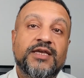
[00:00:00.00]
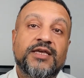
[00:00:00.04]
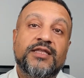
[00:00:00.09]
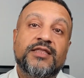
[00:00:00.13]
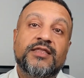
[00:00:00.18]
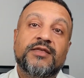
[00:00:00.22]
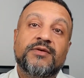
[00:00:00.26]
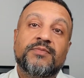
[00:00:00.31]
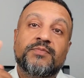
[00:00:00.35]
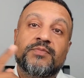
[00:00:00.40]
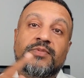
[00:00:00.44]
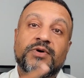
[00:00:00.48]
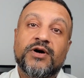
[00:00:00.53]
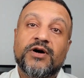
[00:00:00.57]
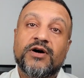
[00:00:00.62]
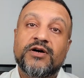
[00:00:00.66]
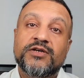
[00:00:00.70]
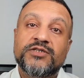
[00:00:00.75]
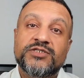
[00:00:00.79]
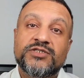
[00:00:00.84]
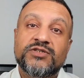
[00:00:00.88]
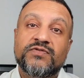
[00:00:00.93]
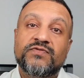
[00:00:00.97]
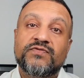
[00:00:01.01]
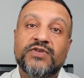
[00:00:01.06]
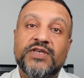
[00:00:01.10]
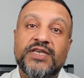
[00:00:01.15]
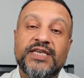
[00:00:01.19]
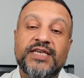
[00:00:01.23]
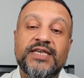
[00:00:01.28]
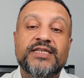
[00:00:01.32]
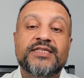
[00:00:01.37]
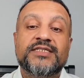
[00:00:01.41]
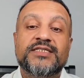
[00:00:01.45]
The past of
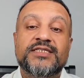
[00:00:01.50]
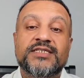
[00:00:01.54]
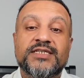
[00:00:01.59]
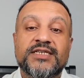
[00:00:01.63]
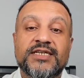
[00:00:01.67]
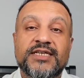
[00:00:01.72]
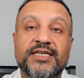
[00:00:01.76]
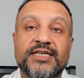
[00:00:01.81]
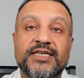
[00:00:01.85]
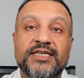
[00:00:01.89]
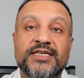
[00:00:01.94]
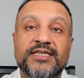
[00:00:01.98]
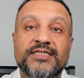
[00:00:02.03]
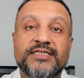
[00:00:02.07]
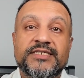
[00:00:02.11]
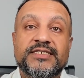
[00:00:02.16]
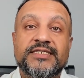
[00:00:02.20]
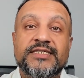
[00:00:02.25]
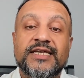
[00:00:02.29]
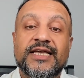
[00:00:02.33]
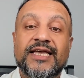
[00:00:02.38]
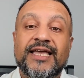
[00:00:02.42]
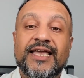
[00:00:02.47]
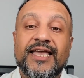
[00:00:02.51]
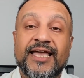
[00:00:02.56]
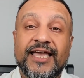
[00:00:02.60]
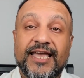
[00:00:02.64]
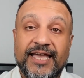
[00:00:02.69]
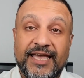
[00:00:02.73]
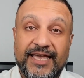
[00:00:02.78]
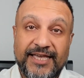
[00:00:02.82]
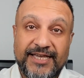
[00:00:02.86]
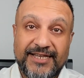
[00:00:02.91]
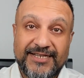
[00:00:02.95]
eat is
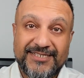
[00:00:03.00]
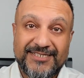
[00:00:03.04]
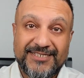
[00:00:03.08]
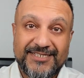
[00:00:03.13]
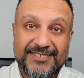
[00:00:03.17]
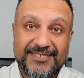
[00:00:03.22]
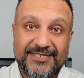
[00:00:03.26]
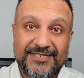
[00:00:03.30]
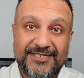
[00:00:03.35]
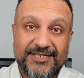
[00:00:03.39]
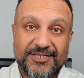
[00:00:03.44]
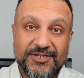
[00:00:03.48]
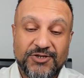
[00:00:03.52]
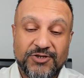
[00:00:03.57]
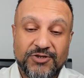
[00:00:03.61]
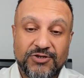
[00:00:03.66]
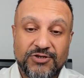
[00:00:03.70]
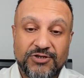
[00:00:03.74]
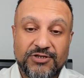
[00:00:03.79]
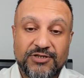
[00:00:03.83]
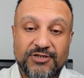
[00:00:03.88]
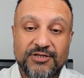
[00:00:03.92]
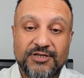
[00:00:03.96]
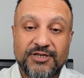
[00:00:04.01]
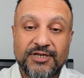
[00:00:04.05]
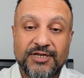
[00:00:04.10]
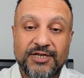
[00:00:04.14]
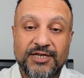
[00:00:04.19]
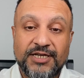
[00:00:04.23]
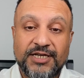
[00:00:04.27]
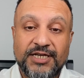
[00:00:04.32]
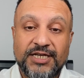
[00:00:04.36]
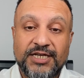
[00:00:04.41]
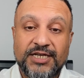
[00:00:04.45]
8. Good.
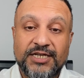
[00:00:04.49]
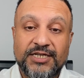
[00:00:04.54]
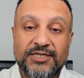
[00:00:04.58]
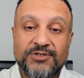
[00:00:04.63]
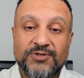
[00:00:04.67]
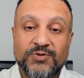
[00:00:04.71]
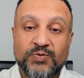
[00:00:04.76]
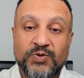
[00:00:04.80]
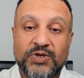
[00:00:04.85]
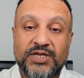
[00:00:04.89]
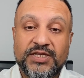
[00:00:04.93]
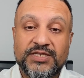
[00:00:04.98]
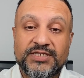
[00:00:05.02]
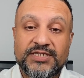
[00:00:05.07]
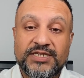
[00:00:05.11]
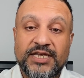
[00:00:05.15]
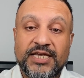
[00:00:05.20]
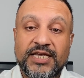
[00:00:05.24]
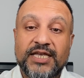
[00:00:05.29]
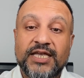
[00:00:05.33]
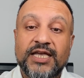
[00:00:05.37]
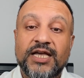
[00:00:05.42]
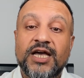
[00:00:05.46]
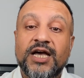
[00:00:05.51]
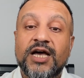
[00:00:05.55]
So we can say,